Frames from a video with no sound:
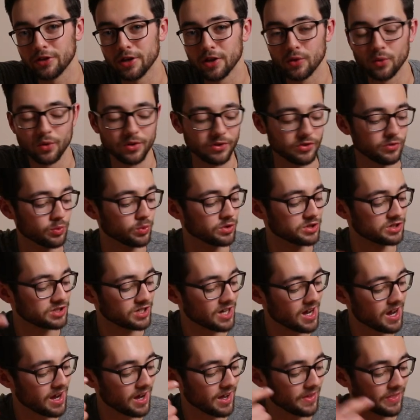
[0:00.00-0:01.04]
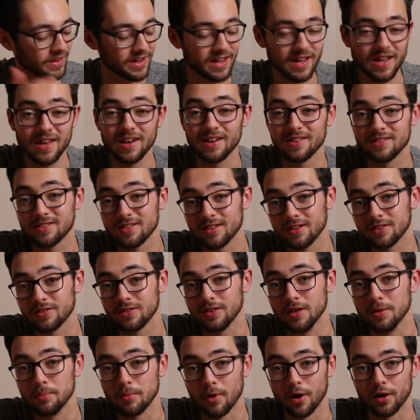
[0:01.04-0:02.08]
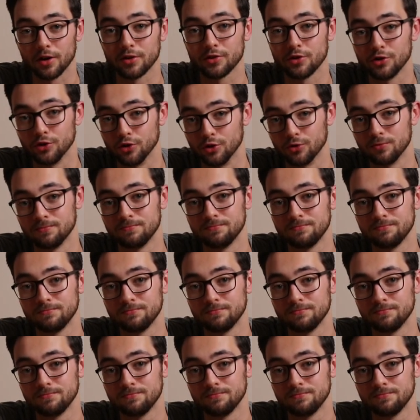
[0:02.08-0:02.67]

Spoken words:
sequence was shot on the Canon 6D Mark II.